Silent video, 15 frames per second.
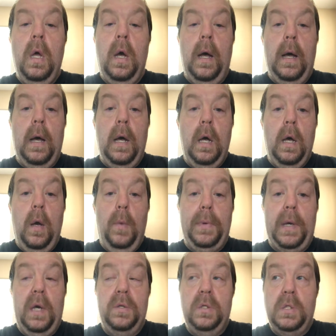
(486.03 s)
I hope
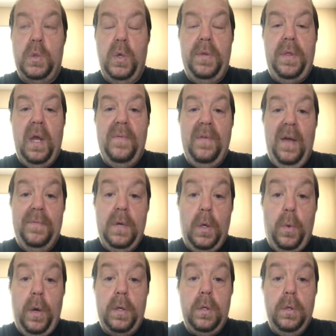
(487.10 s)
you guys enjoyed that. If you have any
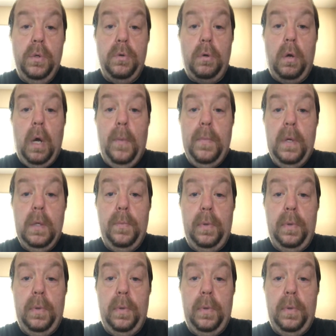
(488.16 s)
questions or comments,